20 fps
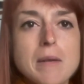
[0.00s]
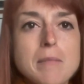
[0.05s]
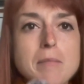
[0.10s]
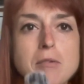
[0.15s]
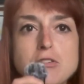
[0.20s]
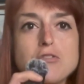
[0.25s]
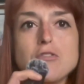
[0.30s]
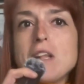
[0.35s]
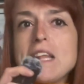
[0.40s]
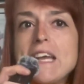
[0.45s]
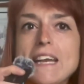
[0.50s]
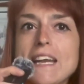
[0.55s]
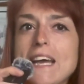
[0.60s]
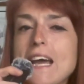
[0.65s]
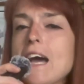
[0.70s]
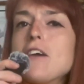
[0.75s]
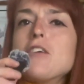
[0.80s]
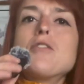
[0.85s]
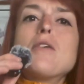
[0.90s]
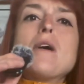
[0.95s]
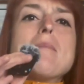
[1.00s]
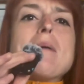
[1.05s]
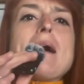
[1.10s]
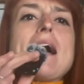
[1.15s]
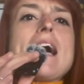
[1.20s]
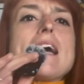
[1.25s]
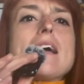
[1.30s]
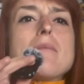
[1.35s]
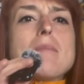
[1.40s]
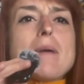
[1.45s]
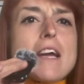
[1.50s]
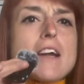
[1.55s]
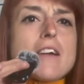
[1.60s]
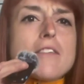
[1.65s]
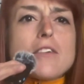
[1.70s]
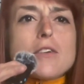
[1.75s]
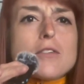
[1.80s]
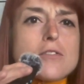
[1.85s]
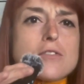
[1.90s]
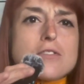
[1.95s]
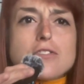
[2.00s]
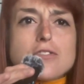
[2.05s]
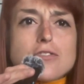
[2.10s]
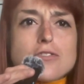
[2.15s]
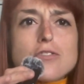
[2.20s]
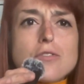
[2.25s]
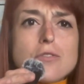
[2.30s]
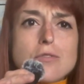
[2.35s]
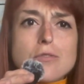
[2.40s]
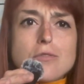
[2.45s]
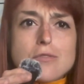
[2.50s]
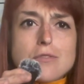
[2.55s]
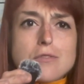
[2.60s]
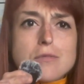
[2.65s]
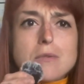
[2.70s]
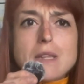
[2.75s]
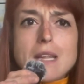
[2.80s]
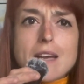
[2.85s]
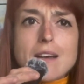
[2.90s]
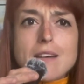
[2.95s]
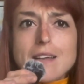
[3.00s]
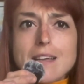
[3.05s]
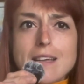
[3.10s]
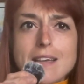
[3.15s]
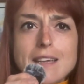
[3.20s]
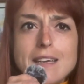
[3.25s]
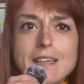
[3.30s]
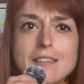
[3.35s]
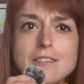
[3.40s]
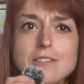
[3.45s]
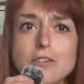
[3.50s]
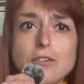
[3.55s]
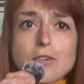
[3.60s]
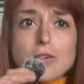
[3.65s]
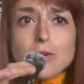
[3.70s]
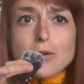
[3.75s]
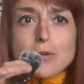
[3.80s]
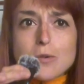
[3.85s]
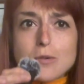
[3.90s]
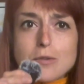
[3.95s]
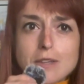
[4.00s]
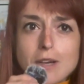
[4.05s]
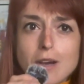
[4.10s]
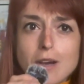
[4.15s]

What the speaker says: But Juliana, how do I buy a pair of used shoes without getting screwed?